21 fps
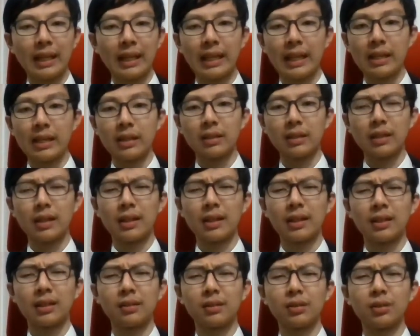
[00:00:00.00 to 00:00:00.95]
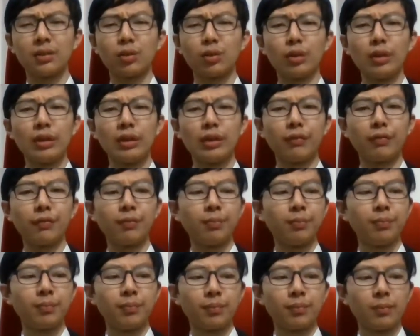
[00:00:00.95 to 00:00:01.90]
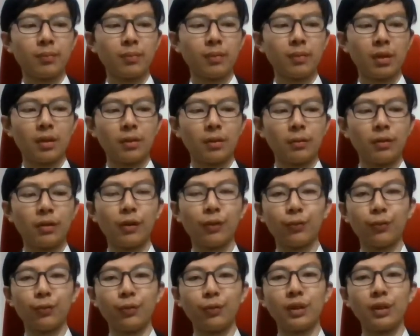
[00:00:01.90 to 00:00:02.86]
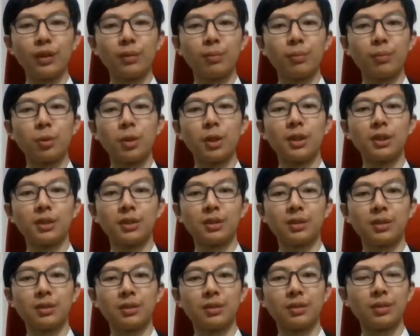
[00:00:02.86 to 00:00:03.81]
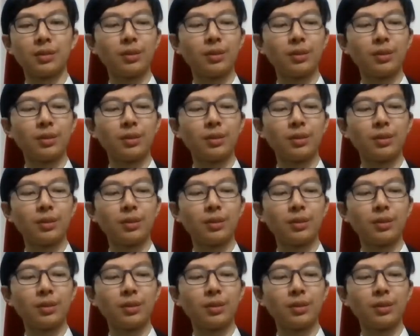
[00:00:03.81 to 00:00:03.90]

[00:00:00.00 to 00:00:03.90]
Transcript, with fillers: tell the story of of William Wallace.